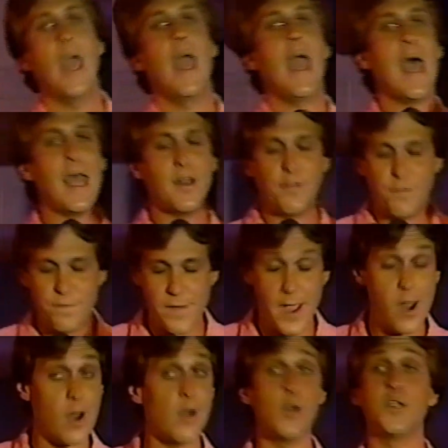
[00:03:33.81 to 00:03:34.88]
had
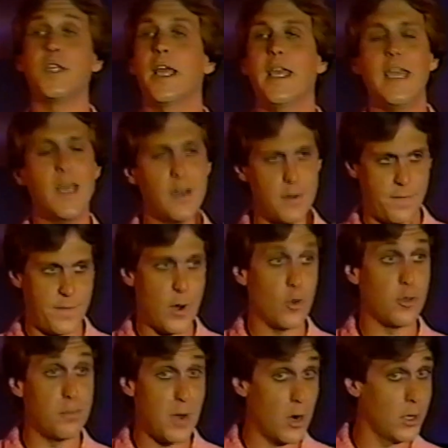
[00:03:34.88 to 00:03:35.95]
affairs. He had an affair
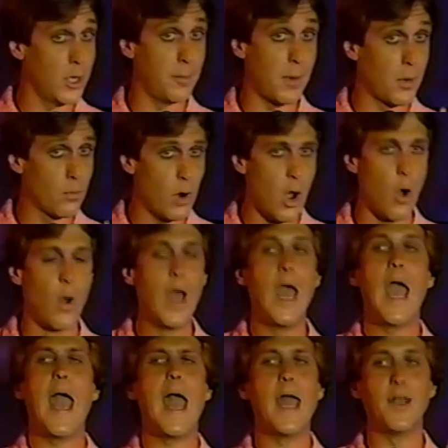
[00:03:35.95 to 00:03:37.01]
with Marilyn Monroe.
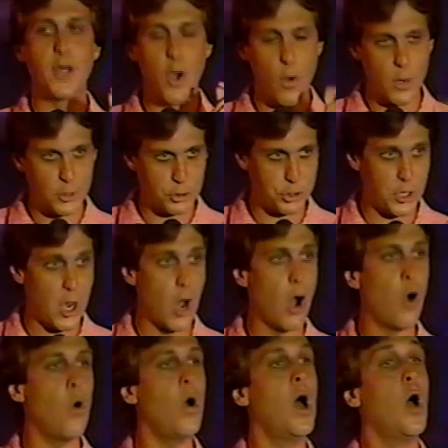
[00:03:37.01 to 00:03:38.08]
And to go to
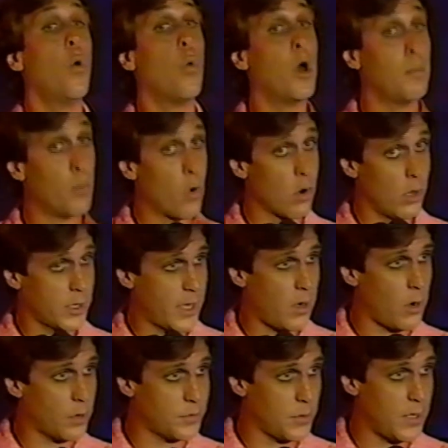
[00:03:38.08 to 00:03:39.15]
show what moral
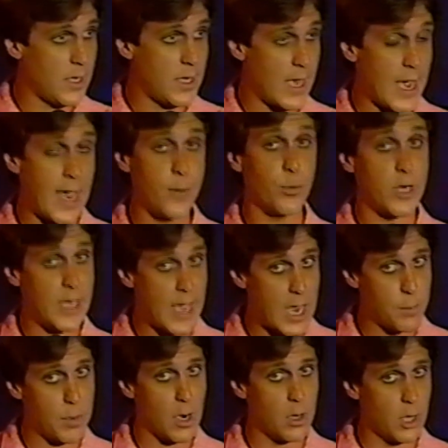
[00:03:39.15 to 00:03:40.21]
character he had when he
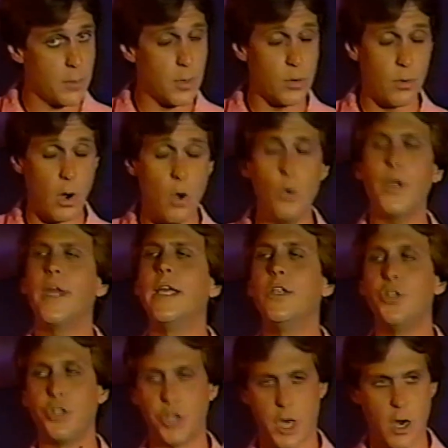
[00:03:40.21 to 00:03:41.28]
had Marilyn Monroe, he
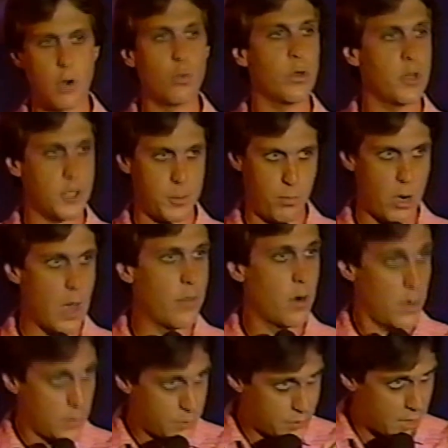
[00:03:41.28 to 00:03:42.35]
shared with his
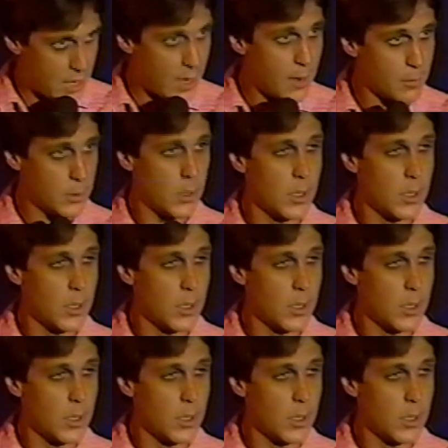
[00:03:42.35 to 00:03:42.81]
brother. See?